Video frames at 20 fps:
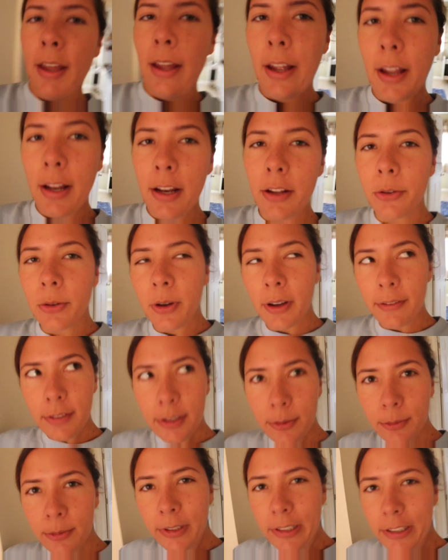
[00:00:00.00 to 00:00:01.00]
Hello
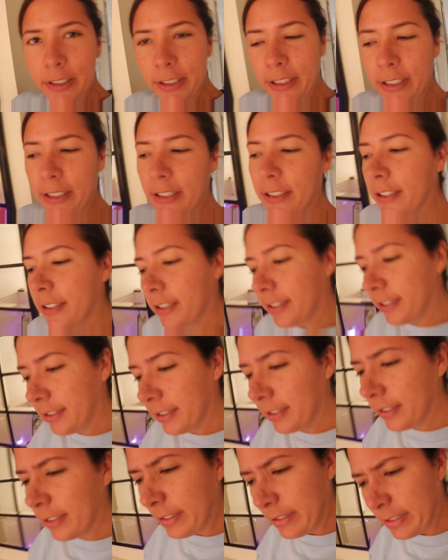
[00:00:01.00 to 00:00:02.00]
everyone.
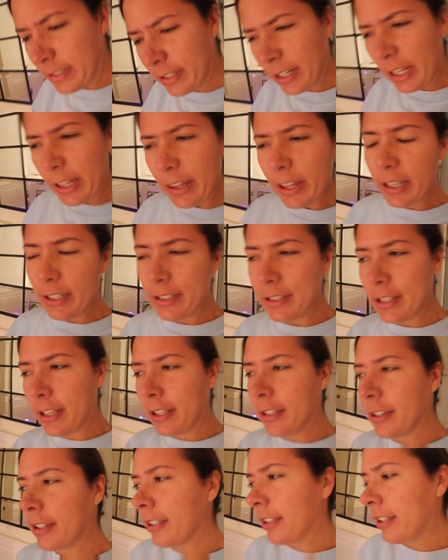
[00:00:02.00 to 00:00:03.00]
It's today the
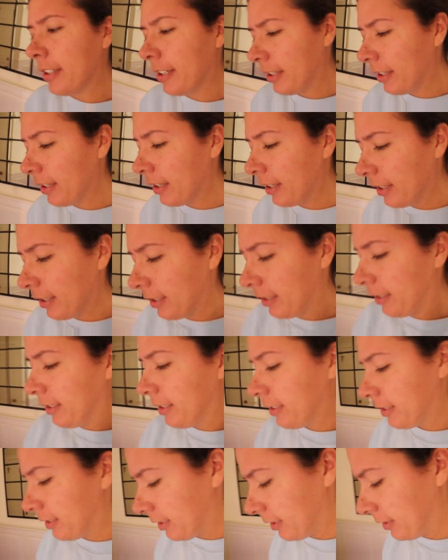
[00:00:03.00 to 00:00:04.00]
18th.
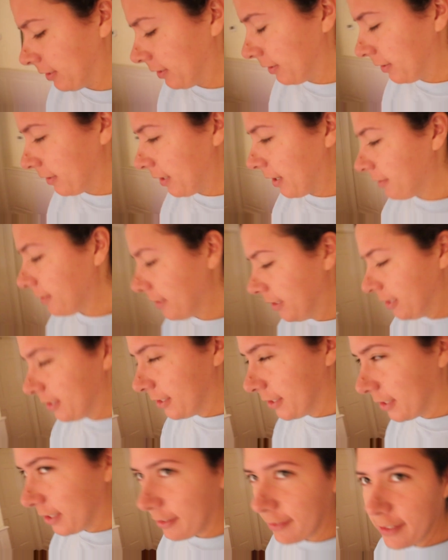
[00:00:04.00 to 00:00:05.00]
It's
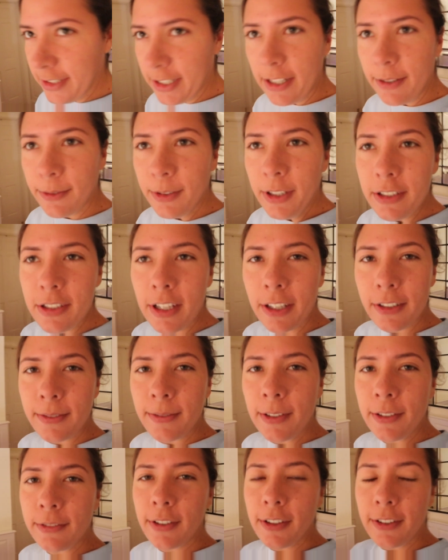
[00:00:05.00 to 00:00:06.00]
11:17 when I checked
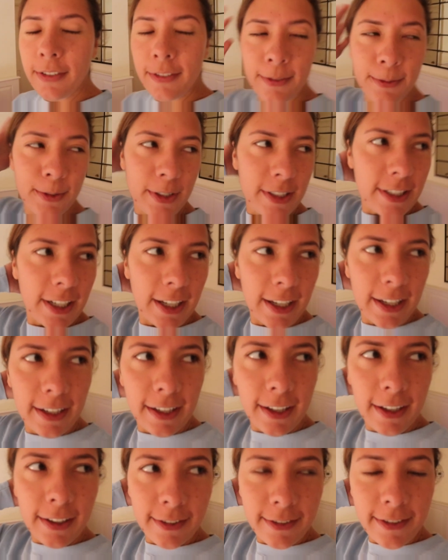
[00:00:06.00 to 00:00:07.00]
my phone one second
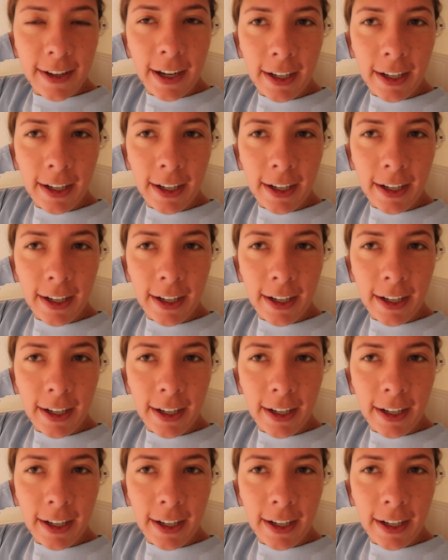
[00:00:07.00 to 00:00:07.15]
ago.